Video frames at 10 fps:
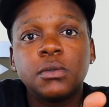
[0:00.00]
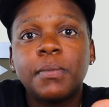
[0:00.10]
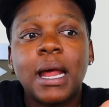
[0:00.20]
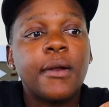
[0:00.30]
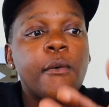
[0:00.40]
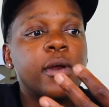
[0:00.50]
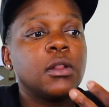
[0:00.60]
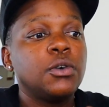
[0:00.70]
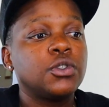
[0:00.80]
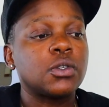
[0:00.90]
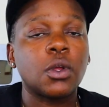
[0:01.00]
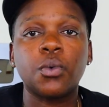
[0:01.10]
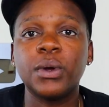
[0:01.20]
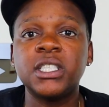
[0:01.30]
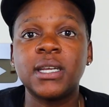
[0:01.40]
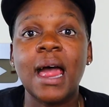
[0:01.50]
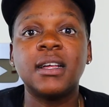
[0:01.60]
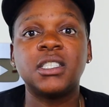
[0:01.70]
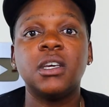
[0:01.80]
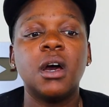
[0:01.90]
But I don't want to lose the
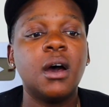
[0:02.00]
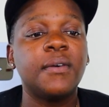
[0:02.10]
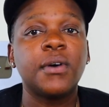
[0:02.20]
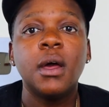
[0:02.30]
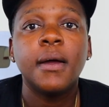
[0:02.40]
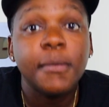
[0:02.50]
originality of